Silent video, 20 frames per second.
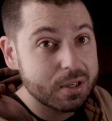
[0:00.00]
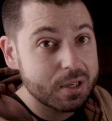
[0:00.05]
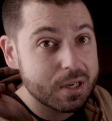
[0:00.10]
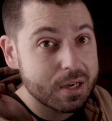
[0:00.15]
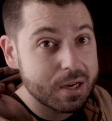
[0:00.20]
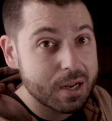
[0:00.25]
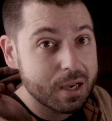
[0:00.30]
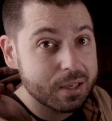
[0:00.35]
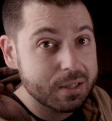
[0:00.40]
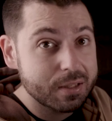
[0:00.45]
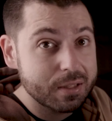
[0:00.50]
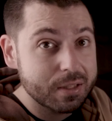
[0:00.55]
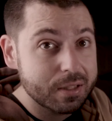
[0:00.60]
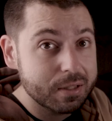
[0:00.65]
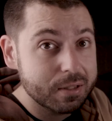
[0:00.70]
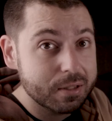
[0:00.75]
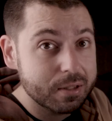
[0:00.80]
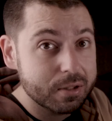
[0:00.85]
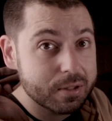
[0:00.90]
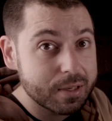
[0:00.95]

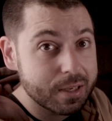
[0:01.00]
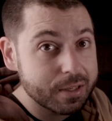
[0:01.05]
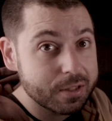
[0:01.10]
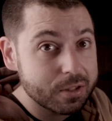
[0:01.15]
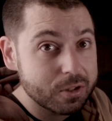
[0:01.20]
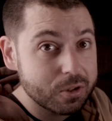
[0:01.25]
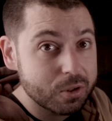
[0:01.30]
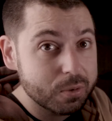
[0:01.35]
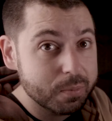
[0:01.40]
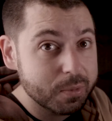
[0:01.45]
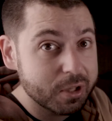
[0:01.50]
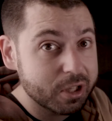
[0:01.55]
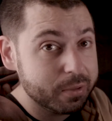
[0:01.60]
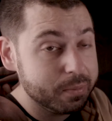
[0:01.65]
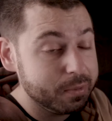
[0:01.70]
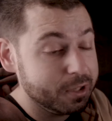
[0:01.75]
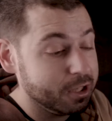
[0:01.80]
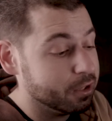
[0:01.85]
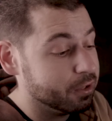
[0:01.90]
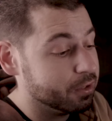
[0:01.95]
92
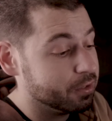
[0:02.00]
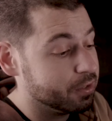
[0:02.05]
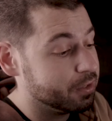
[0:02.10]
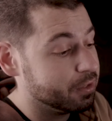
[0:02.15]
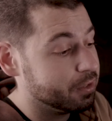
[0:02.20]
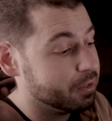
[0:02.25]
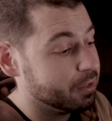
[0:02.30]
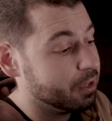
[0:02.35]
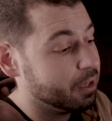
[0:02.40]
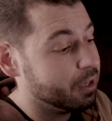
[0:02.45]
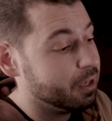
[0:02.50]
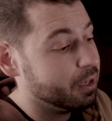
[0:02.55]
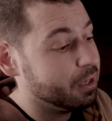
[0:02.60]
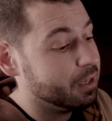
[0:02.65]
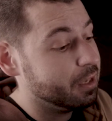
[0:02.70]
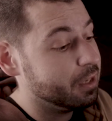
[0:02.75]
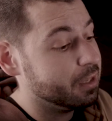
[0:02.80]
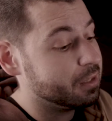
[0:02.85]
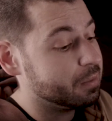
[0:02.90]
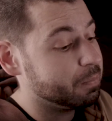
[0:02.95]
millimeters.
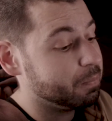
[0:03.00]
It's